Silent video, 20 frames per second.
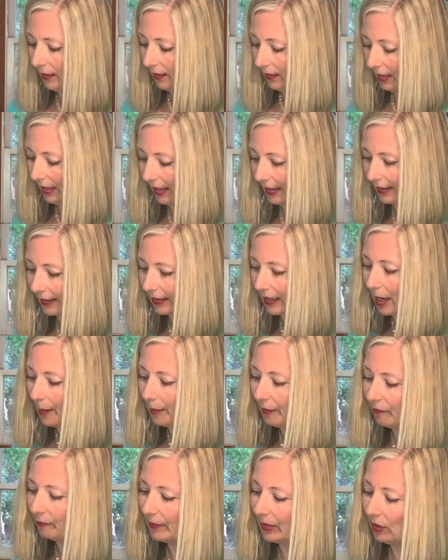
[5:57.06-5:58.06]
Add a cup
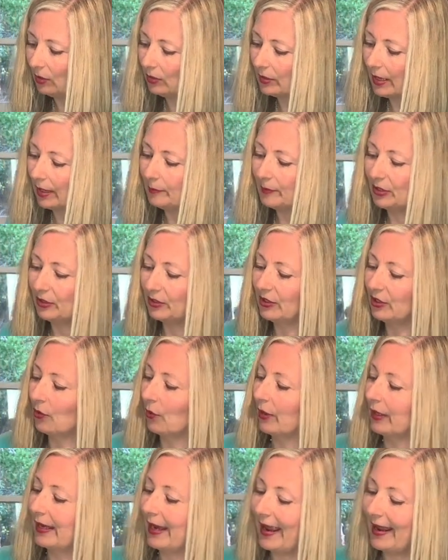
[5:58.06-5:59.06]
of milk. I'm using
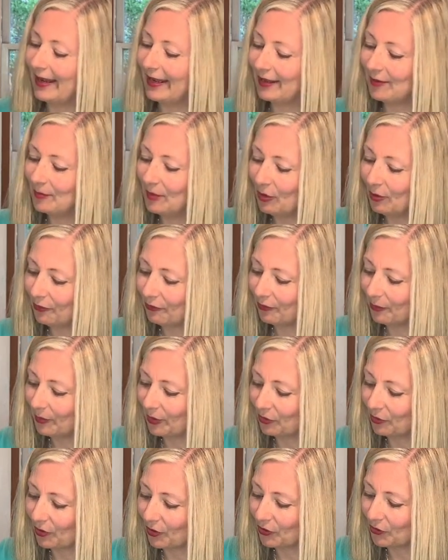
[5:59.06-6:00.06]
organic milk from the
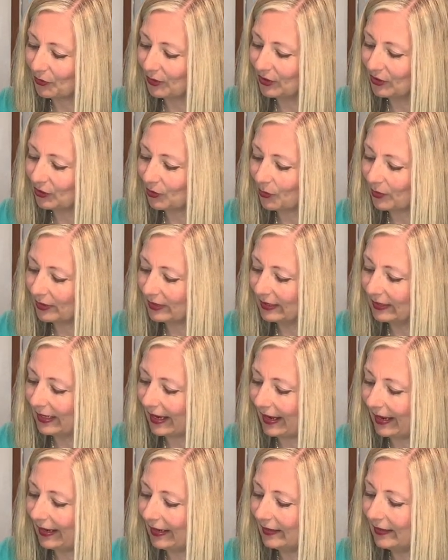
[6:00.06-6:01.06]
grocery store
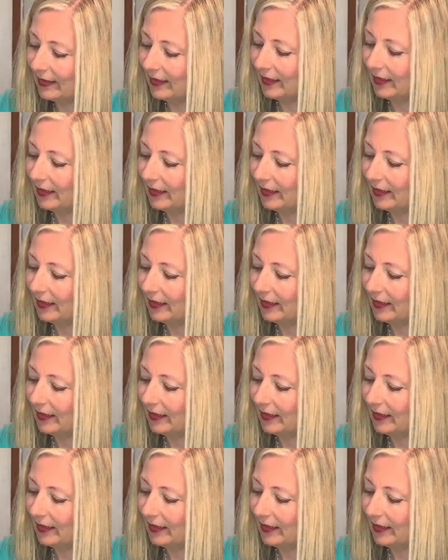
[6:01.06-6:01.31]
today.